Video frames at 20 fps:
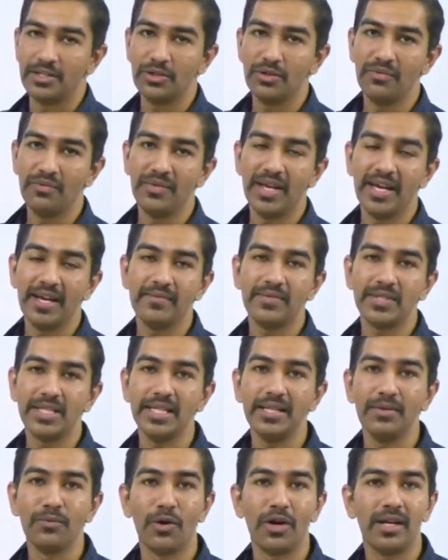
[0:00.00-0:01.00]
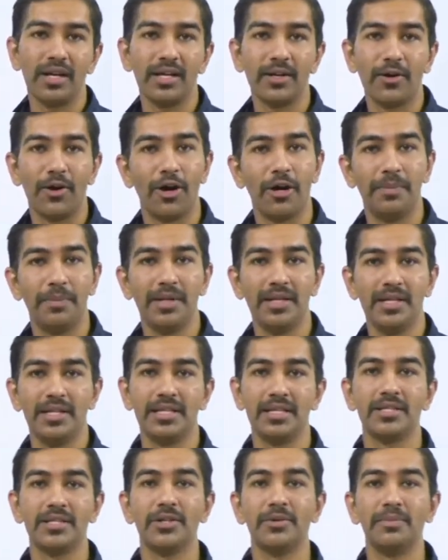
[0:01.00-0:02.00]
So we have seen what are
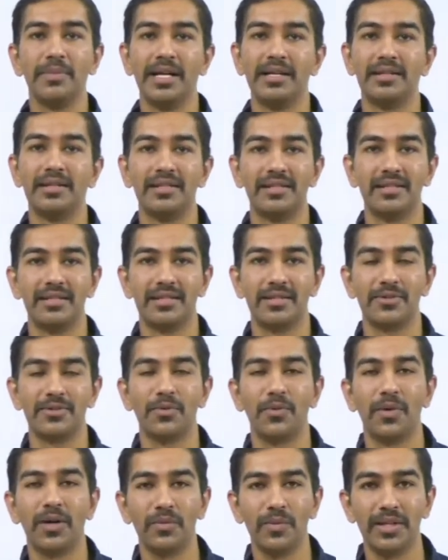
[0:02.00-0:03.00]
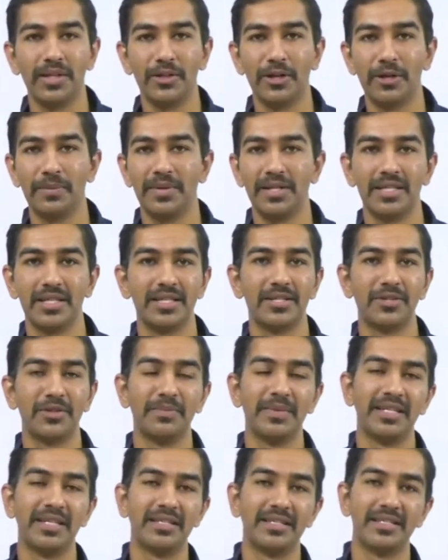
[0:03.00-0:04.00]
operations on matrices. So what were the operations
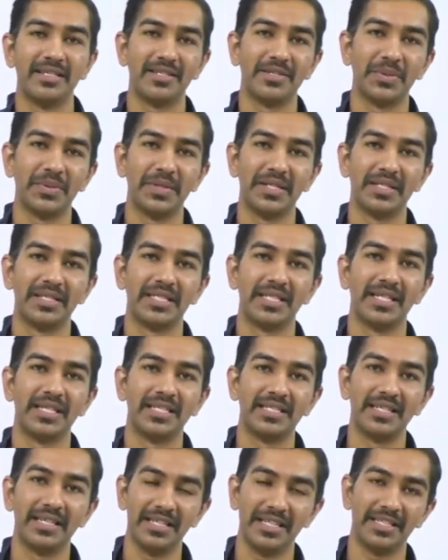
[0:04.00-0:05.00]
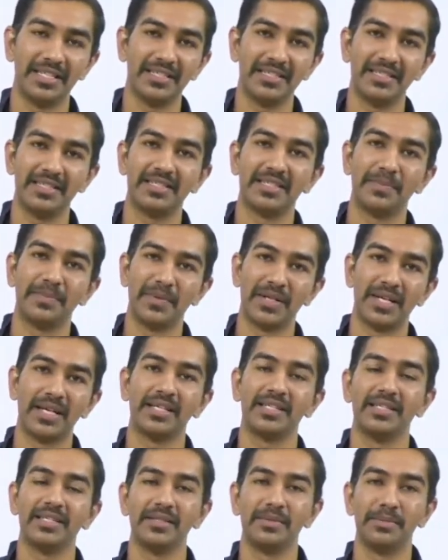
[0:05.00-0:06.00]
on matrices, students? That is addition,
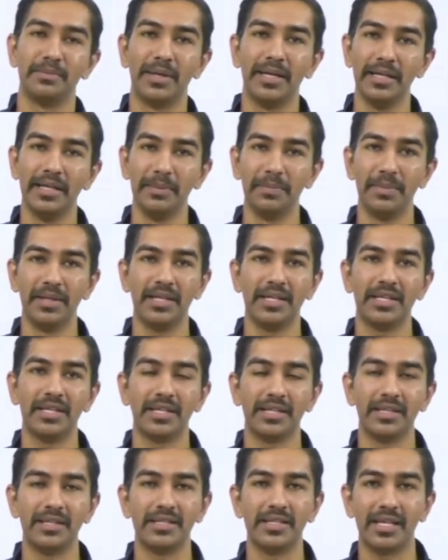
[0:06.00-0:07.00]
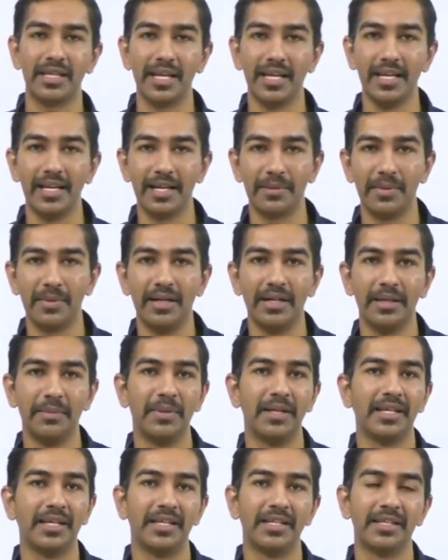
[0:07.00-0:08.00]
subtraction, multiplication, scalar
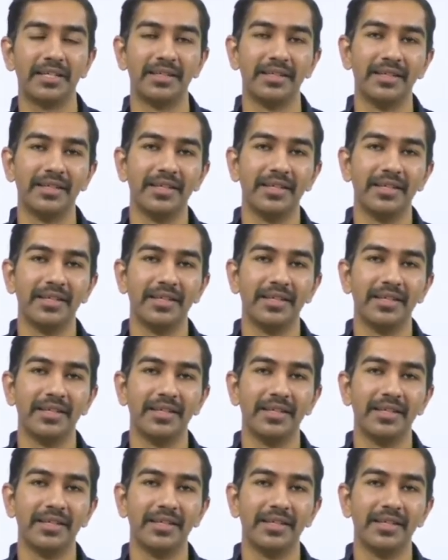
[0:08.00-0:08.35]
multiplication.